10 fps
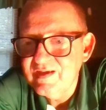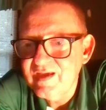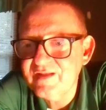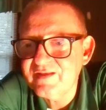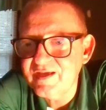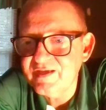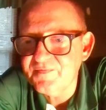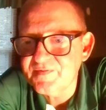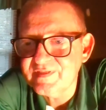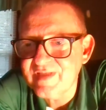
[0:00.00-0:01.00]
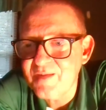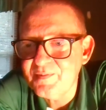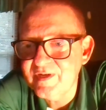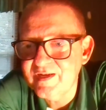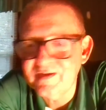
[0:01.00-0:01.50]
Hey, thank you for
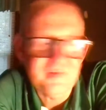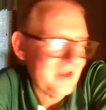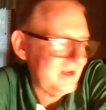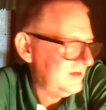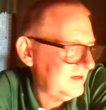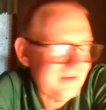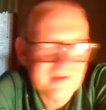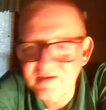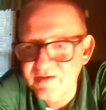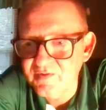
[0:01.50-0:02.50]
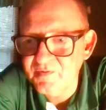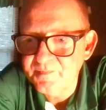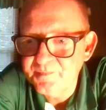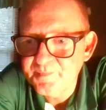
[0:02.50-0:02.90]
stopping in, humanity. Thank you.